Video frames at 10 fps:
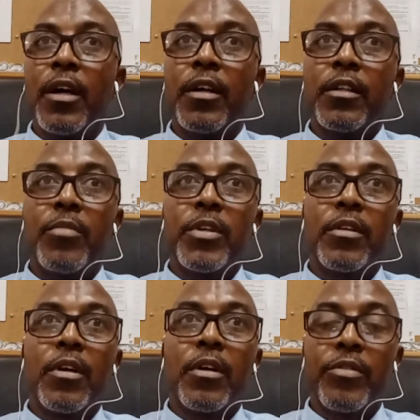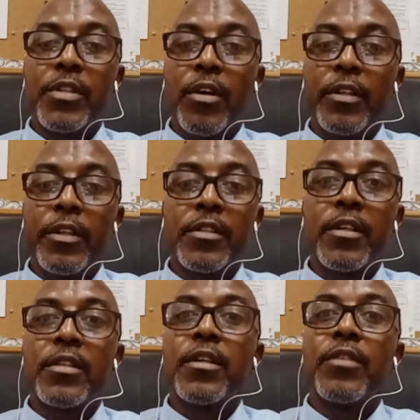and coming across our
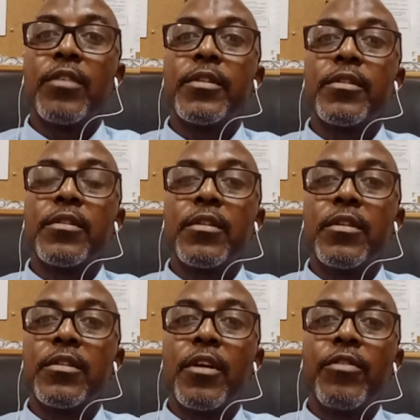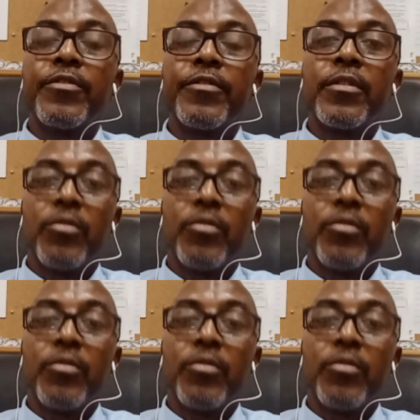desk as counselors in the South.